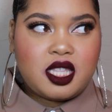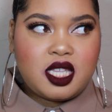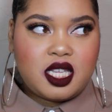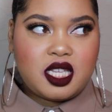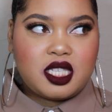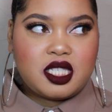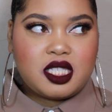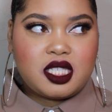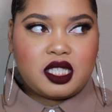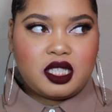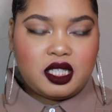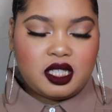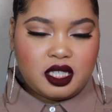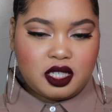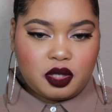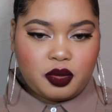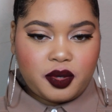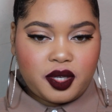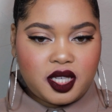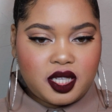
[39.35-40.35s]
these
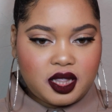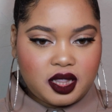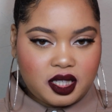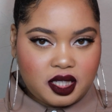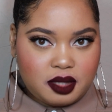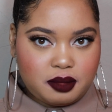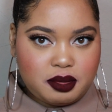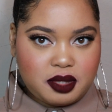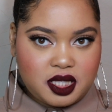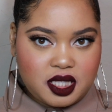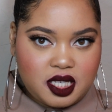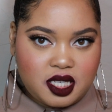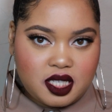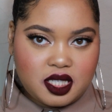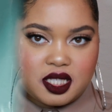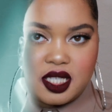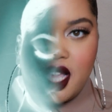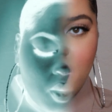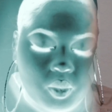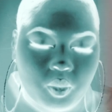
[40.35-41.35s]
liquid
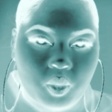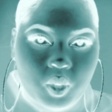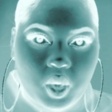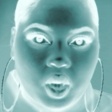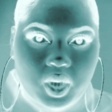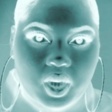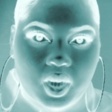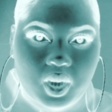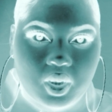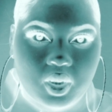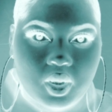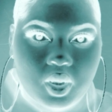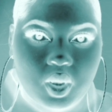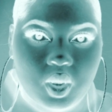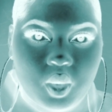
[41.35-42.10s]
lipsticks. Warning.